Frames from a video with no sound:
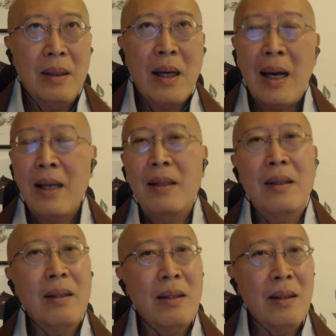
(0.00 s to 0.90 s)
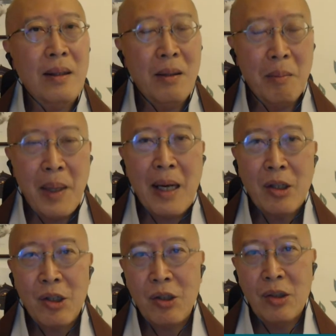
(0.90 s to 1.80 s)
kindness,
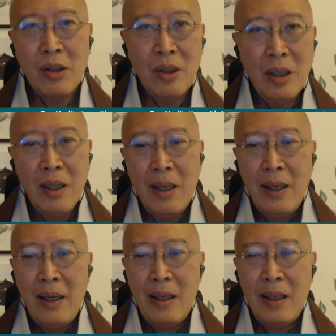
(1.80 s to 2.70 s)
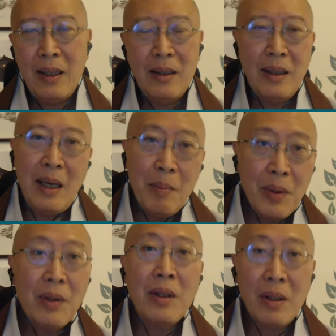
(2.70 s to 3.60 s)
compassion, and
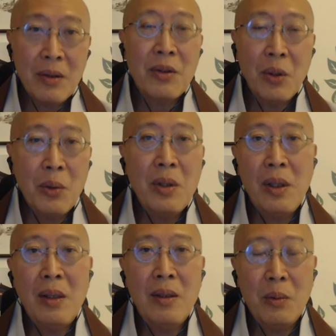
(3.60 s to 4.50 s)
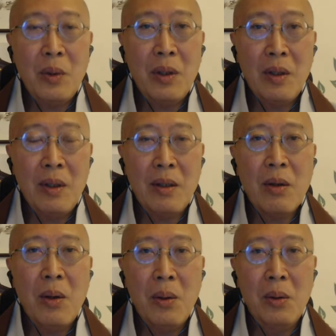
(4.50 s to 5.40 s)
empathy associated with this
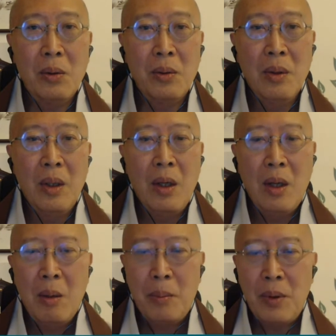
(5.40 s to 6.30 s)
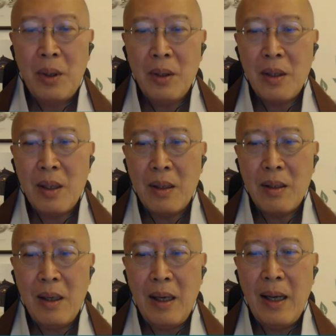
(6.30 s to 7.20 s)
whole
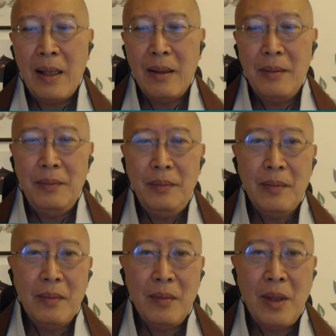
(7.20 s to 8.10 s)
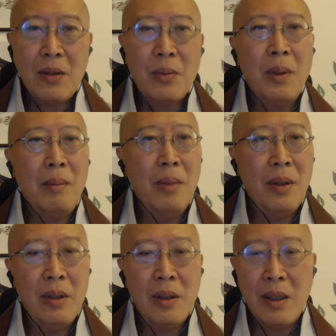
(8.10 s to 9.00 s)
process. And that's what
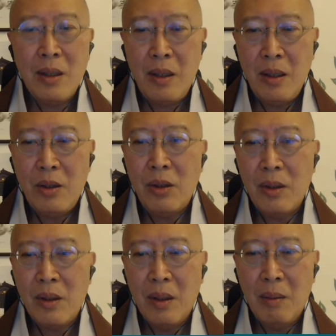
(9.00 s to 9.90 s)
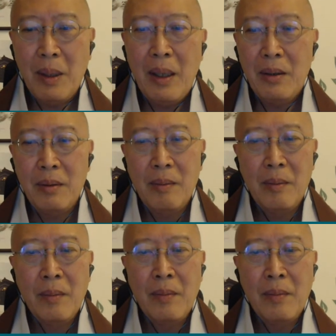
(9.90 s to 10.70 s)
mothers can teach us about